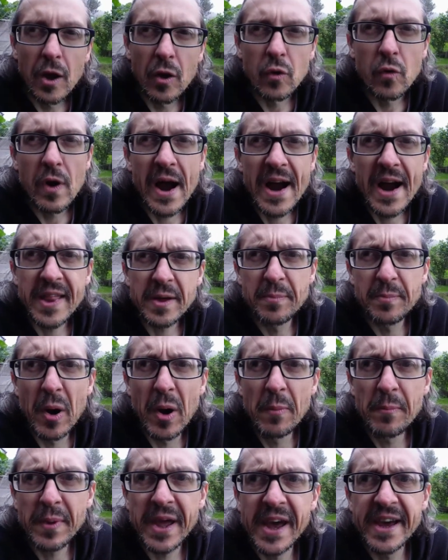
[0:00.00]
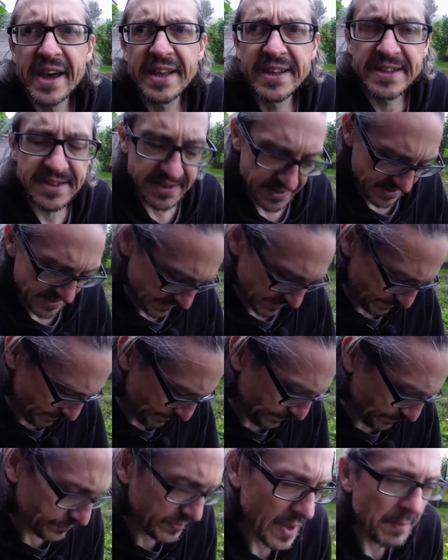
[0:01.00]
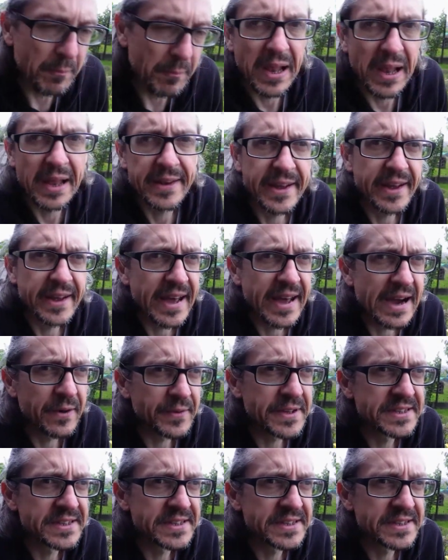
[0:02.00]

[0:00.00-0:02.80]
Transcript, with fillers: Right, the pumpkins. Planted out